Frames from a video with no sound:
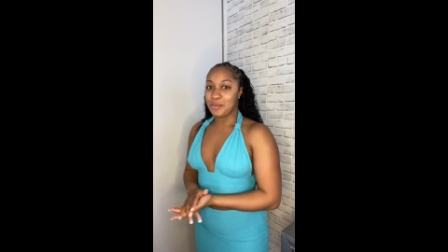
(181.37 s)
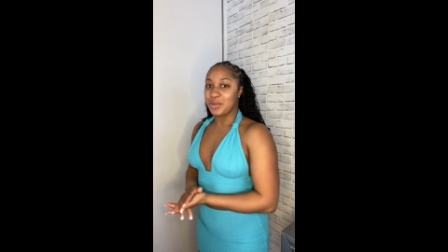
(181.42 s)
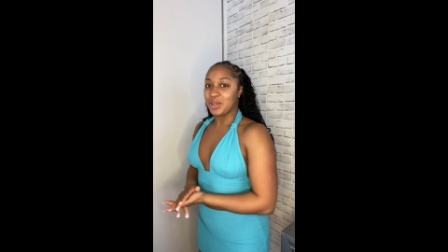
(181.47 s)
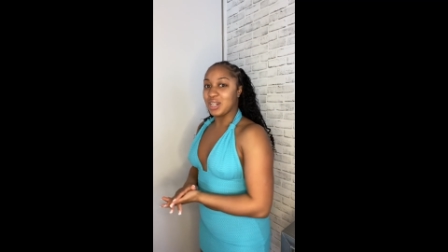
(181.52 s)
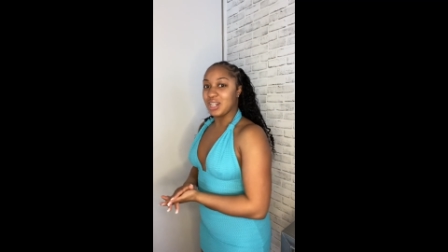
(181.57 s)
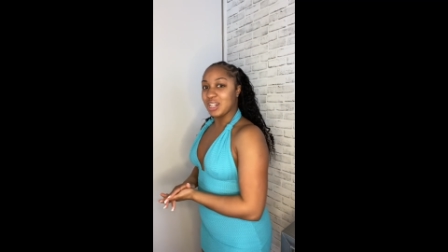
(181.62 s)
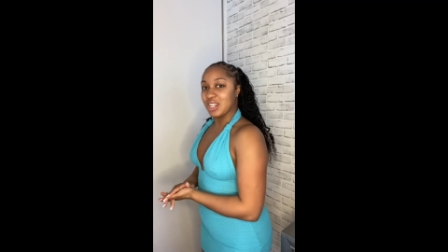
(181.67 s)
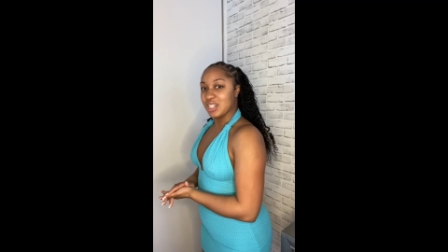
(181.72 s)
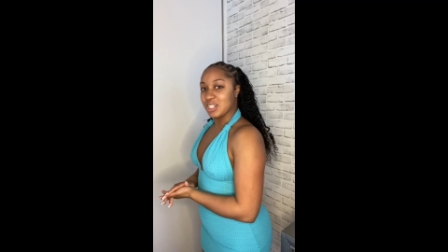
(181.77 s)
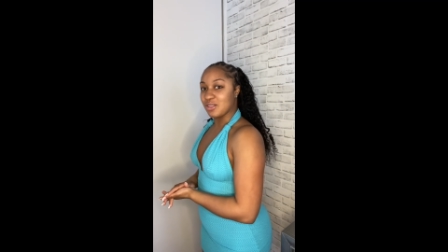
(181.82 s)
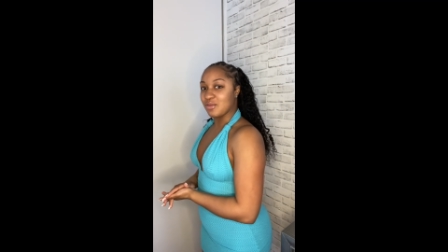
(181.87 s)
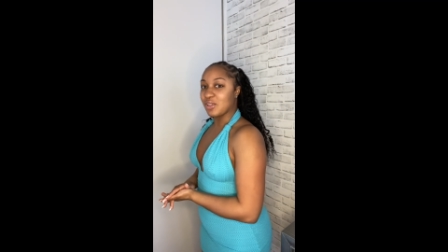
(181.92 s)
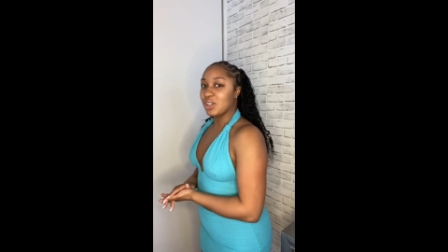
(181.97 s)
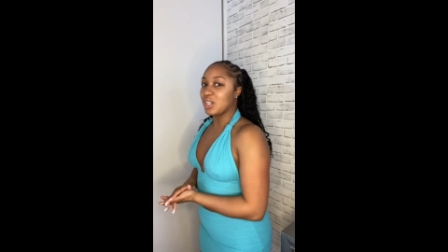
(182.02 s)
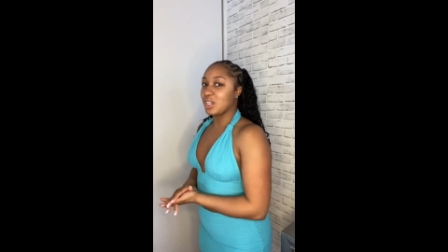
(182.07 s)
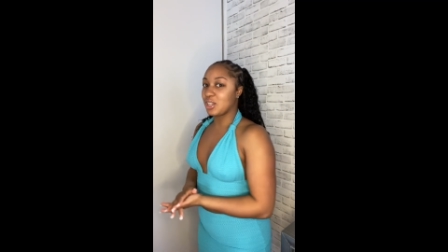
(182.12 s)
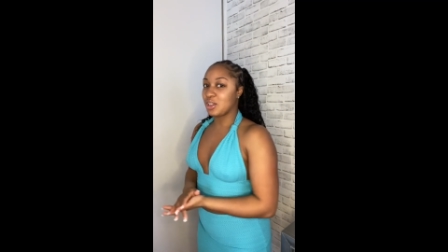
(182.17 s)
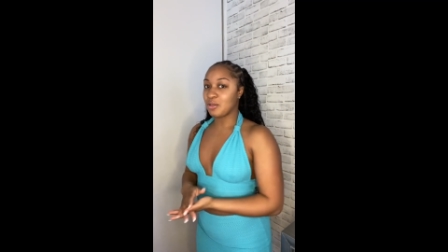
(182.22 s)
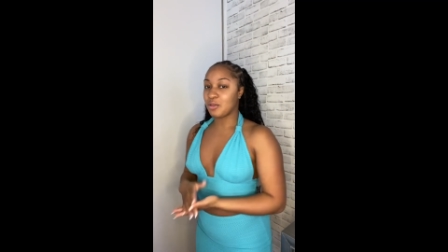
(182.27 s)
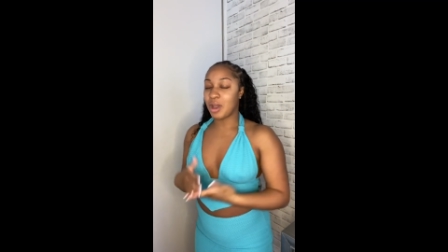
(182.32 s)
but it looks really
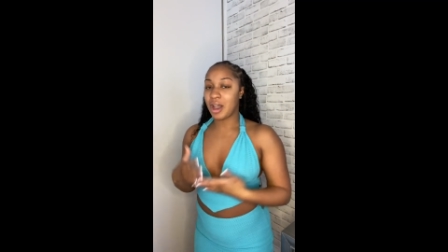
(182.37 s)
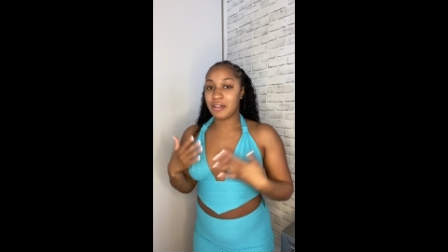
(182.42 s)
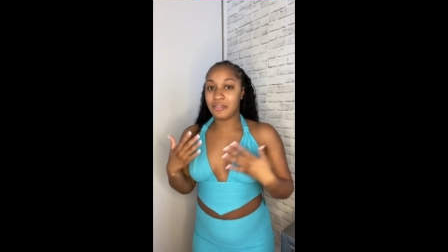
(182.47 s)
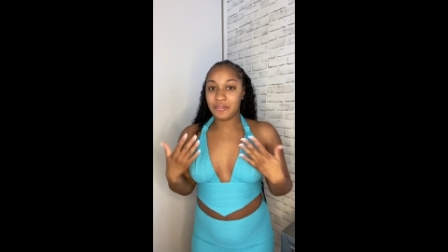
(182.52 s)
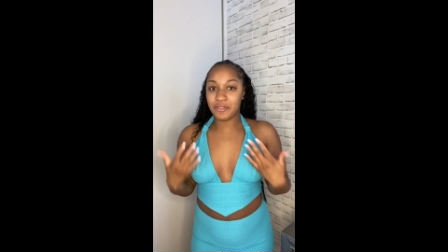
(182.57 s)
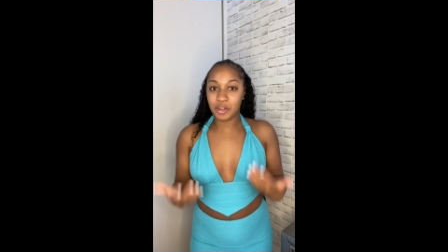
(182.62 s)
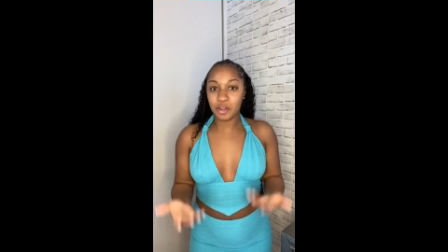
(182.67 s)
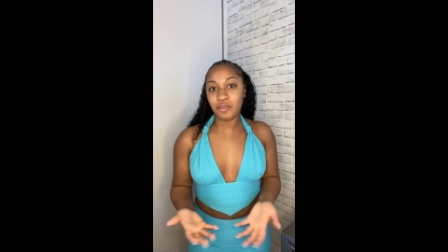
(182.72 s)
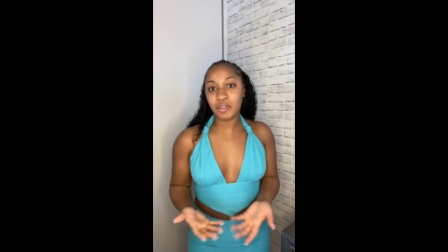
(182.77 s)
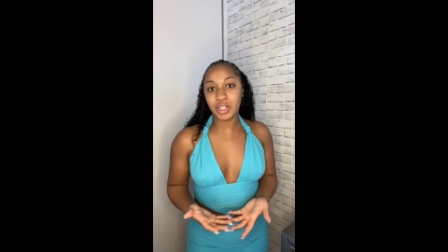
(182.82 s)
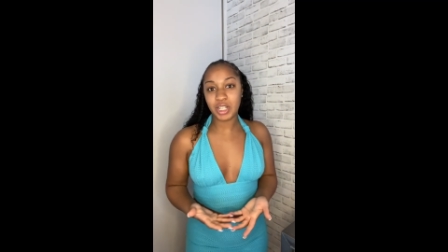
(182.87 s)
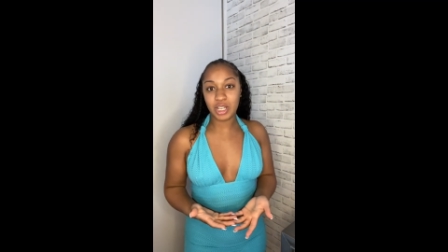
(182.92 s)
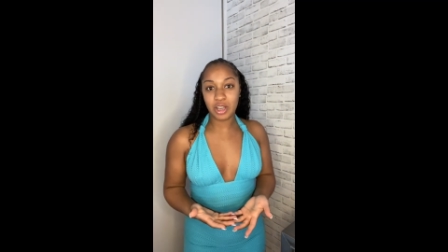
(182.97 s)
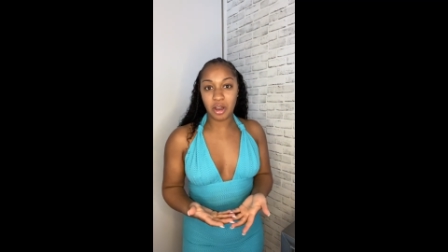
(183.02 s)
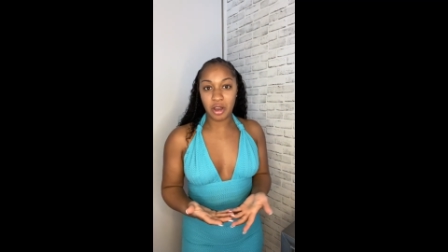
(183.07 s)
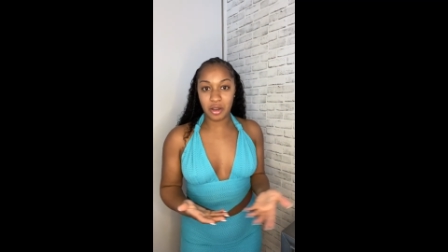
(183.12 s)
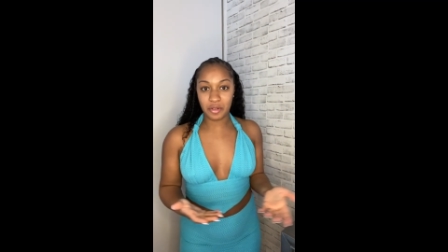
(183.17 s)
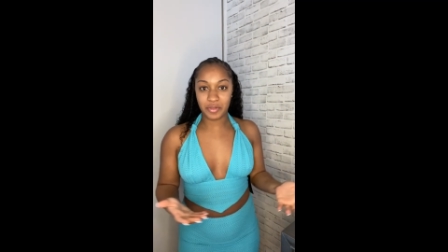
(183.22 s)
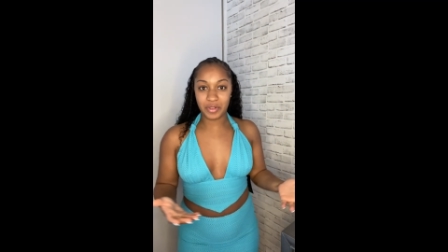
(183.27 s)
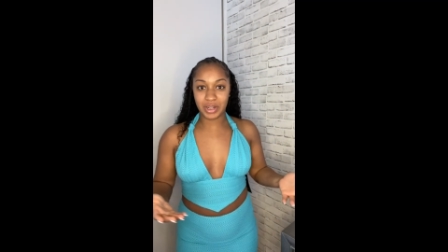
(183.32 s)
cute. I feel really
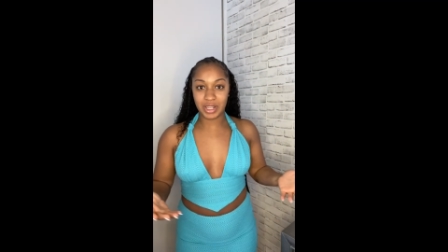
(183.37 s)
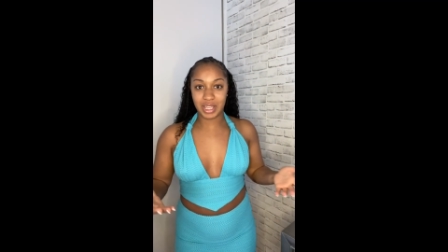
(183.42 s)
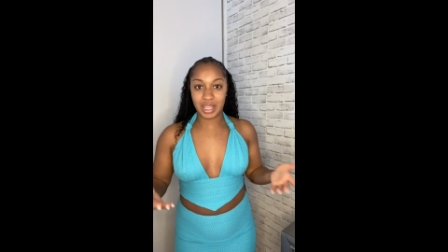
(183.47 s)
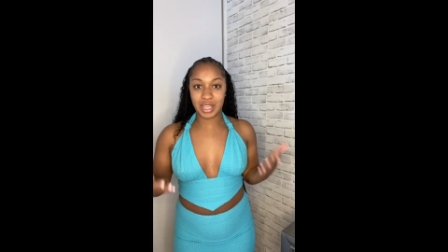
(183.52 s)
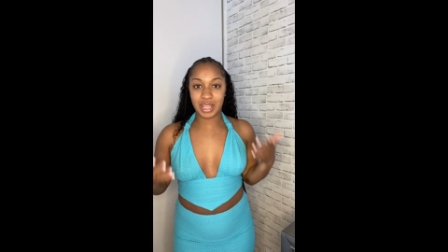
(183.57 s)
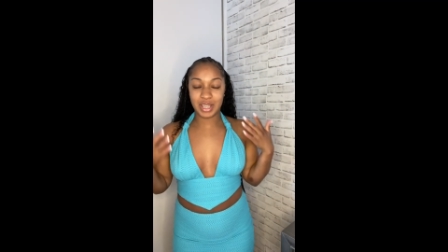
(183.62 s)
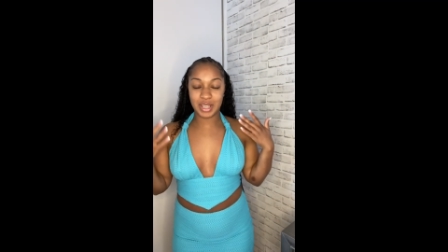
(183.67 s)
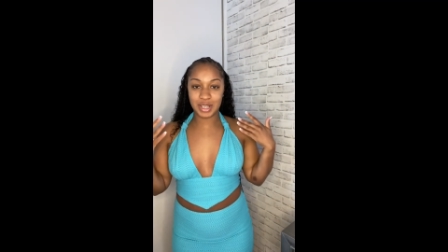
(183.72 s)
confident.